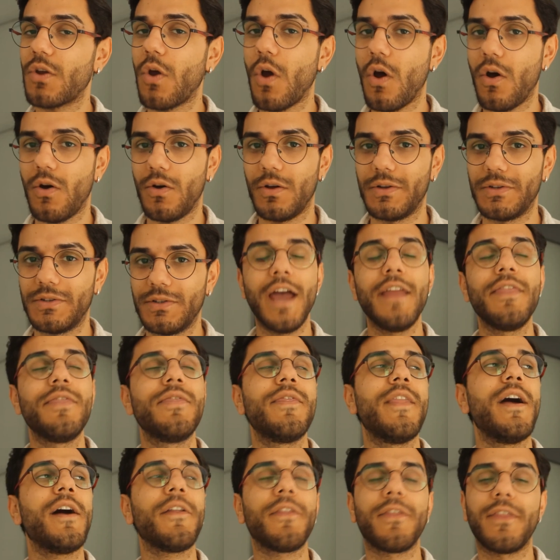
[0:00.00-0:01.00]
gone and
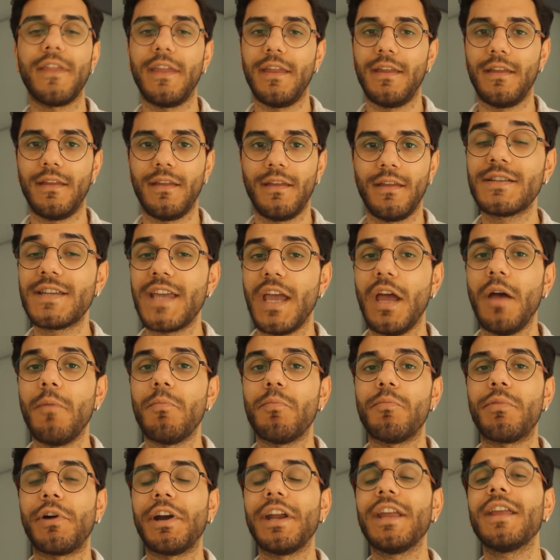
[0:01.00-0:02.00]
nothing
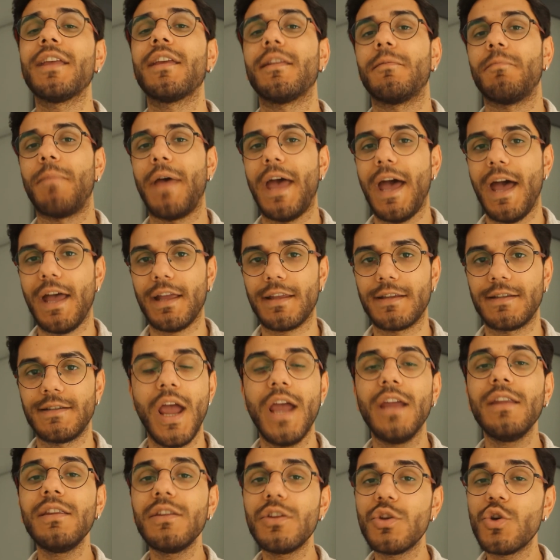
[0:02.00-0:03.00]
can bring it back
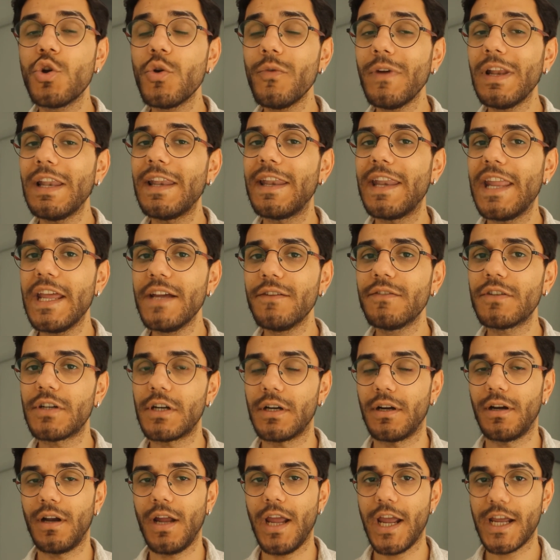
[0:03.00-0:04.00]
and you will
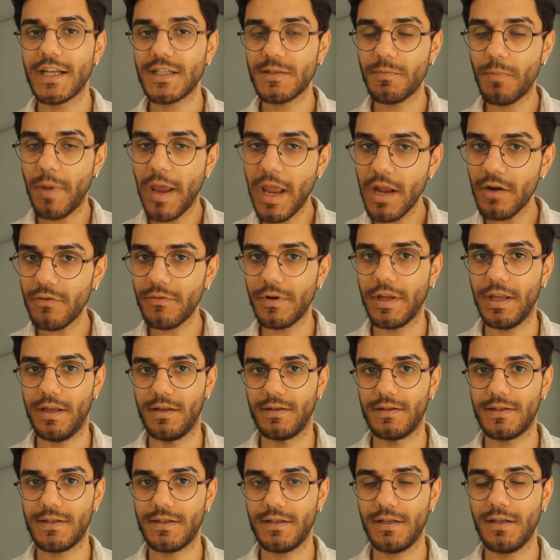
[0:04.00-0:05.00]
never
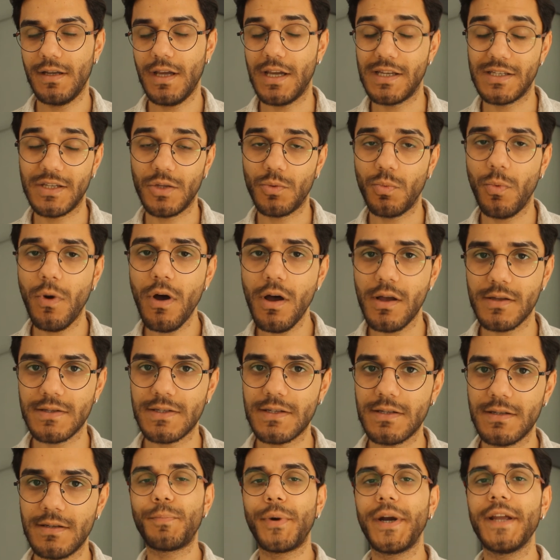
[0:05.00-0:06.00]
experience as it
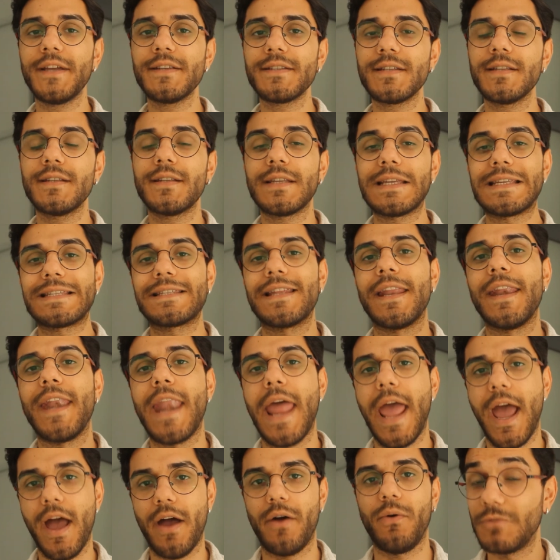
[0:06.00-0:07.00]
was. Present is the
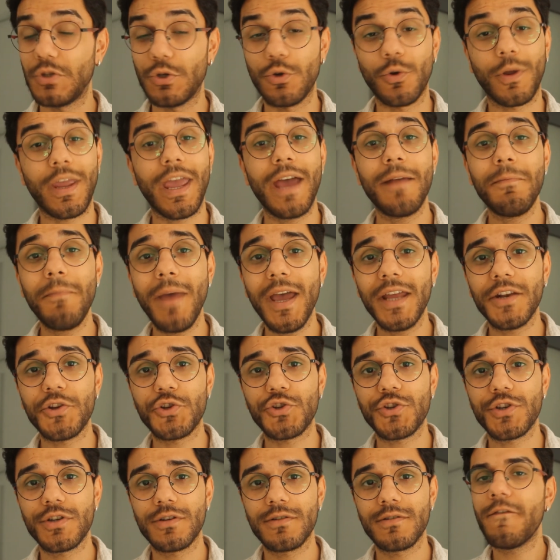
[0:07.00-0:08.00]
now you can
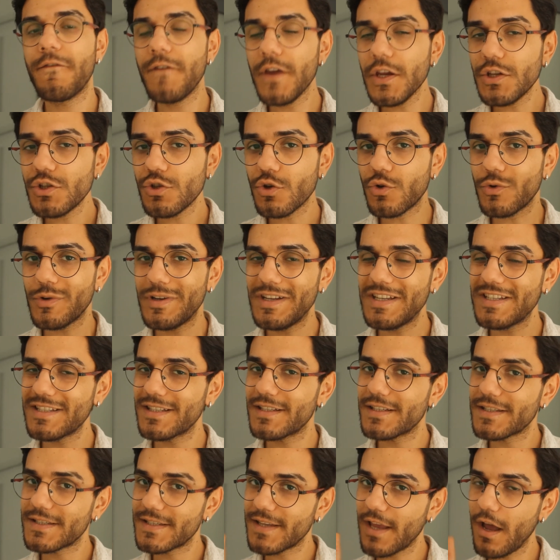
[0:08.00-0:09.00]
manage. Future is
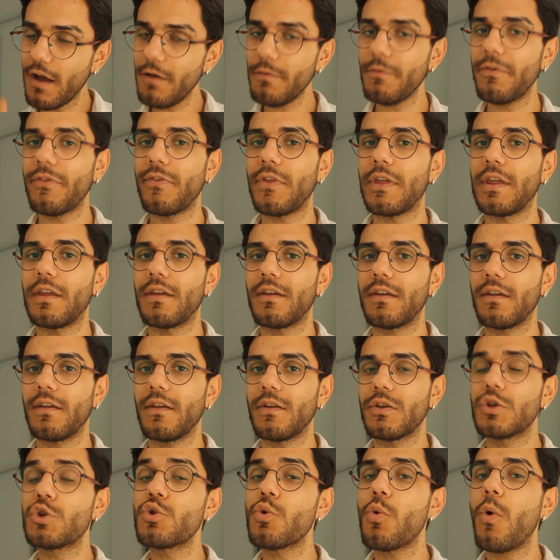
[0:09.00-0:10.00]
the
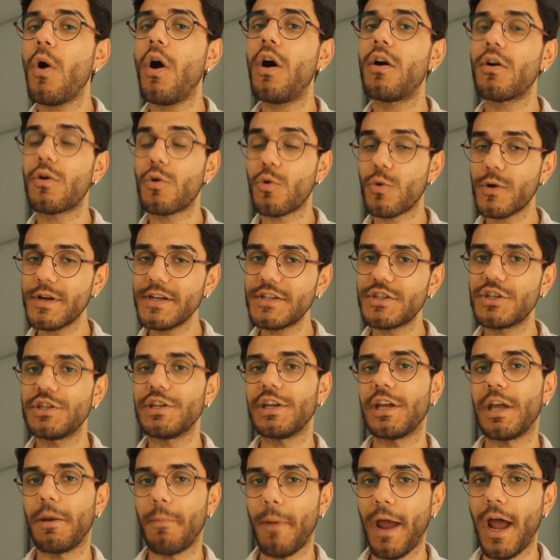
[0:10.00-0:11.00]
something you are
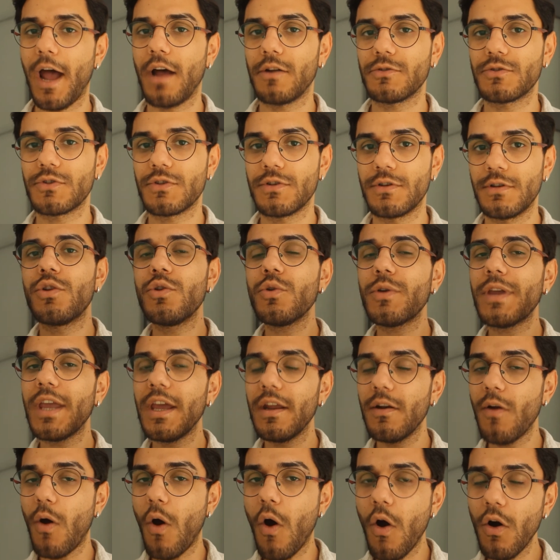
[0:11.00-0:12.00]
reaching about. You
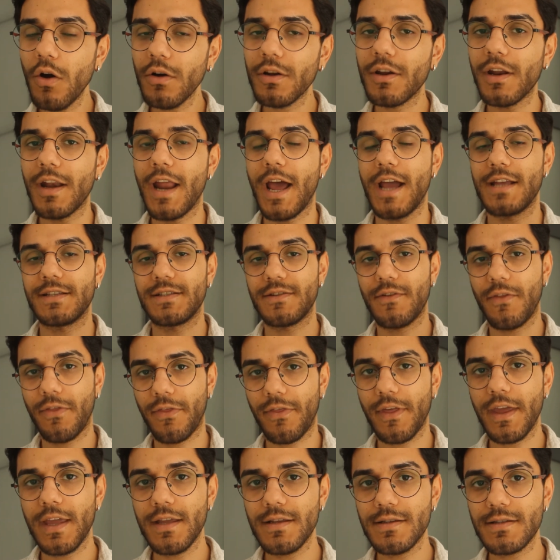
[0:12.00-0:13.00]
can organize
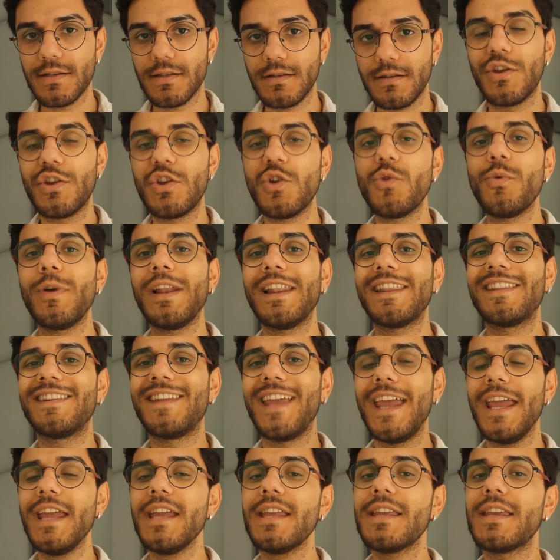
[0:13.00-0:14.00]
things you will
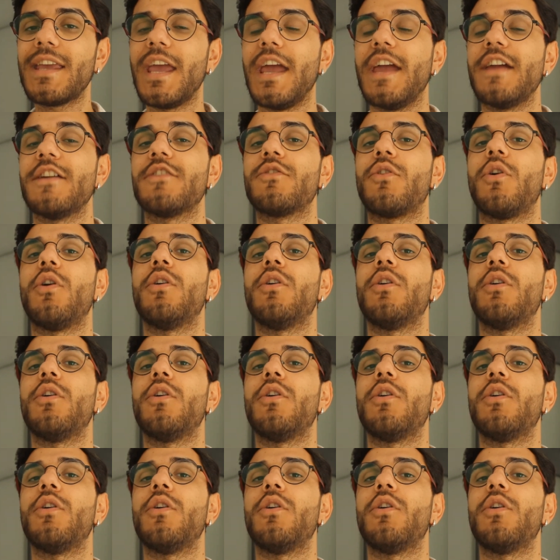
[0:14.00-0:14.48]
take care